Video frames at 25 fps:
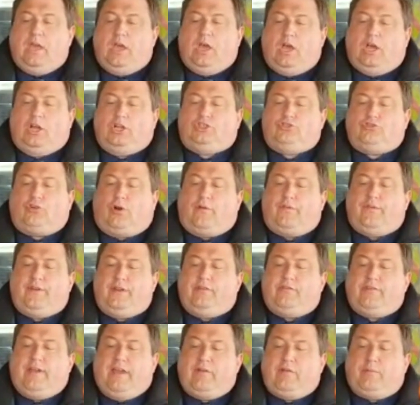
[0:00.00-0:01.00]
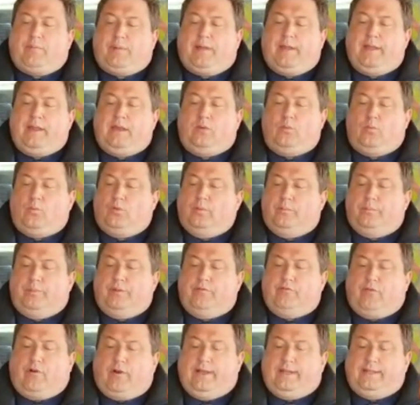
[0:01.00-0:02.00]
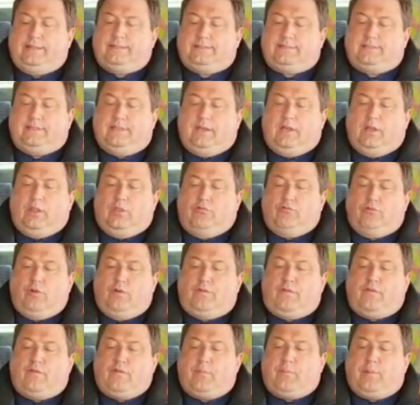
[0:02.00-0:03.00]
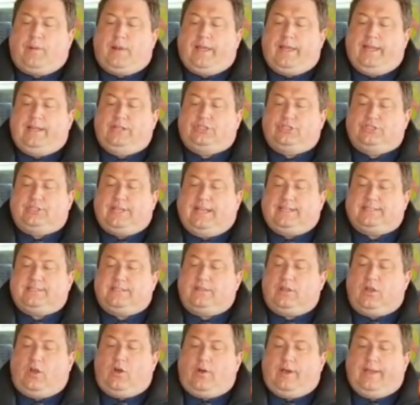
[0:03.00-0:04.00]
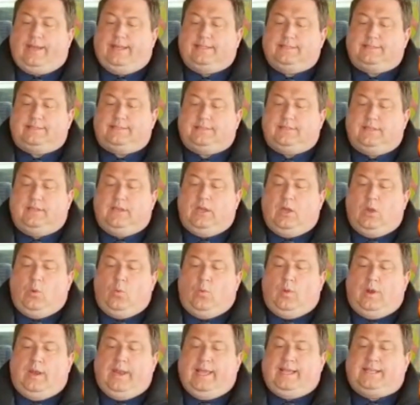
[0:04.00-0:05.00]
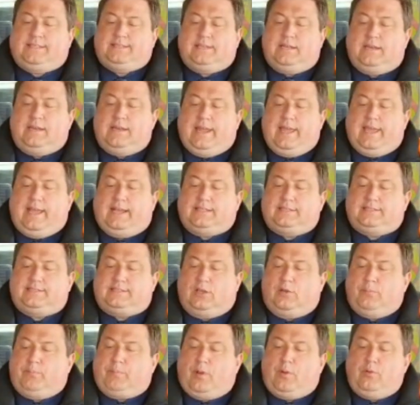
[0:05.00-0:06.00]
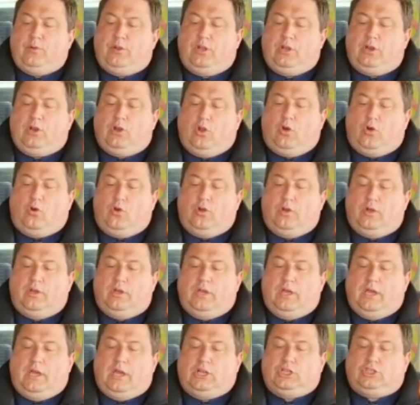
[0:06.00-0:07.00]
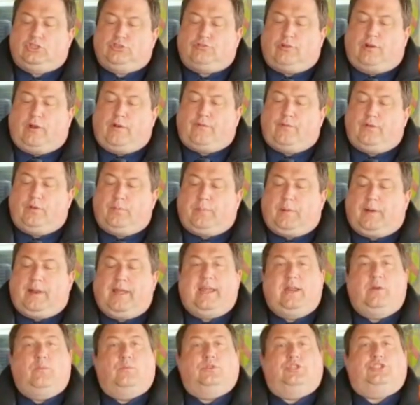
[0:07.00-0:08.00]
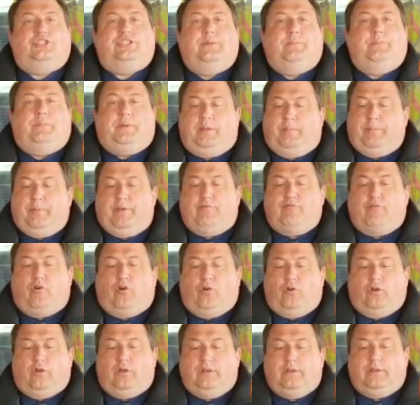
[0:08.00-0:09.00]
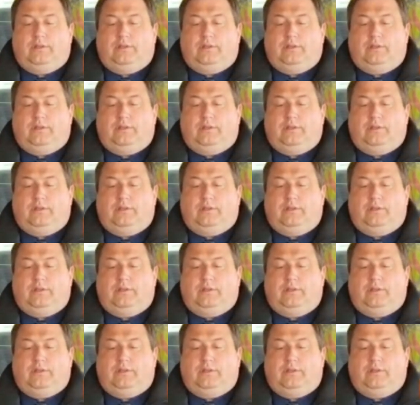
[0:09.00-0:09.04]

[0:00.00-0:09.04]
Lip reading: A giraffe in an aeroplane wouldn't be right. The roof of a plane just hasn't the height. With legs and a neck so bony and long, a giraffe on a plane would simply be wrong.